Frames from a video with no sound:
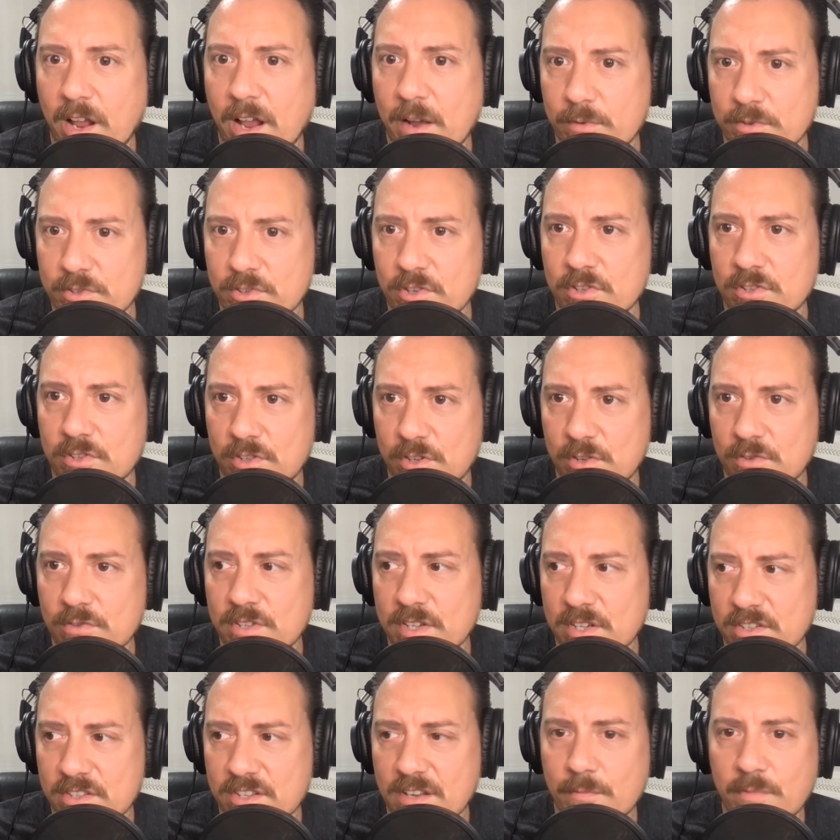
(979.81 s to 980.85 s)
I was just
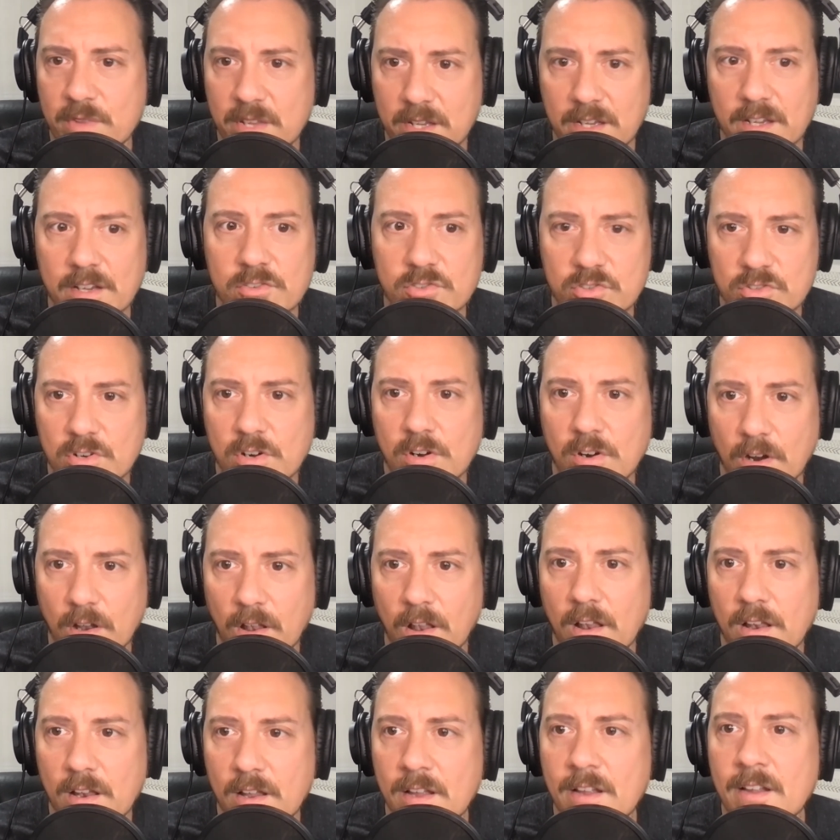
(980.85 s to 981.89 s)
using something
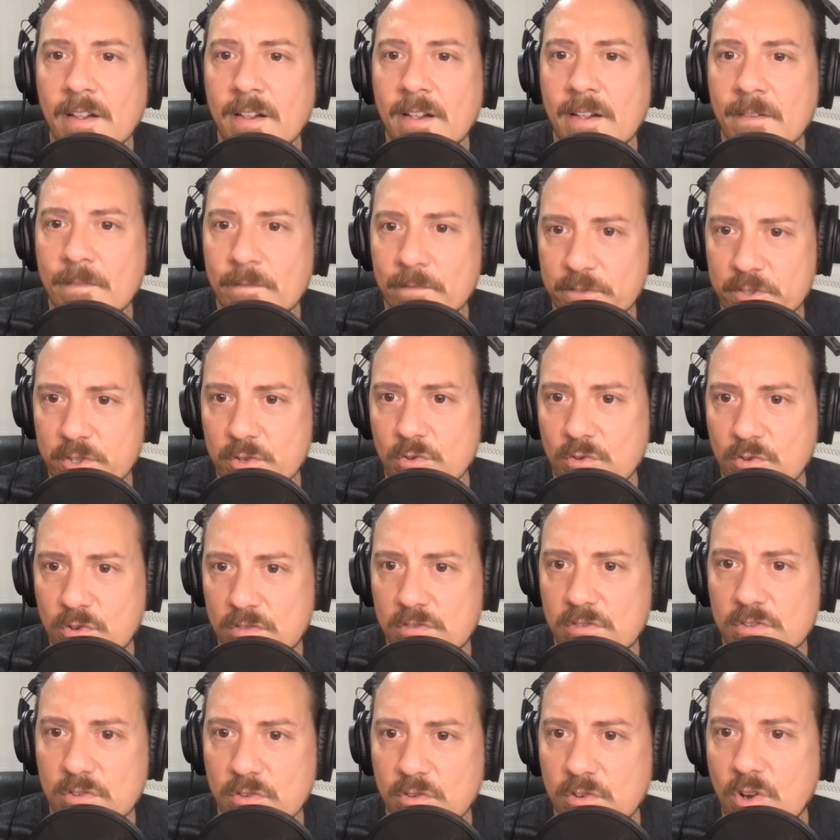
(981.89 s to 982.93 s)
external
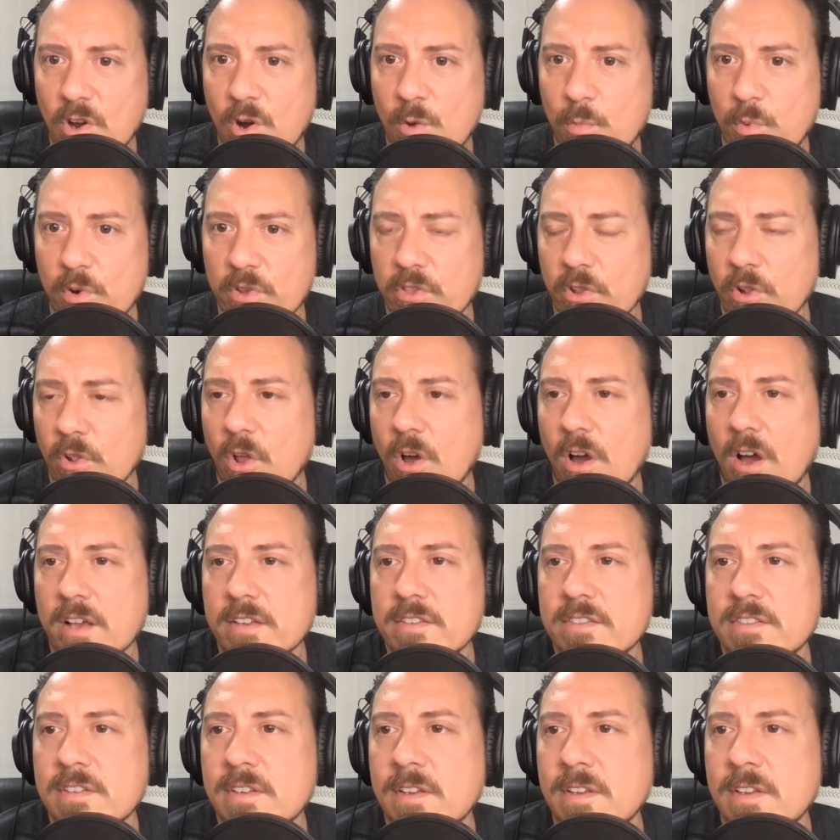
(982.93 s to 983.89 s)
to cope with the loss.